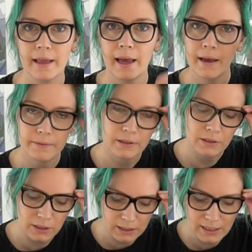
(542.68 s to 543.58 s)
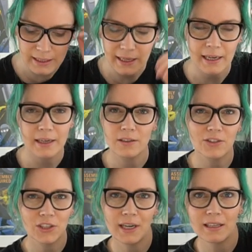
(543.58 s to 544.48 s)
there, just thinking,
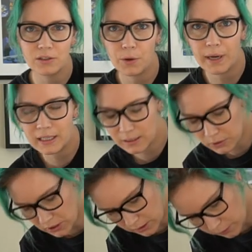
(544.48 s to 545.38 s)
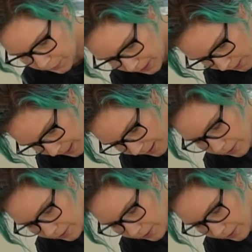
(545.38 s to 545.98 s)
she has no idea what she's talking about.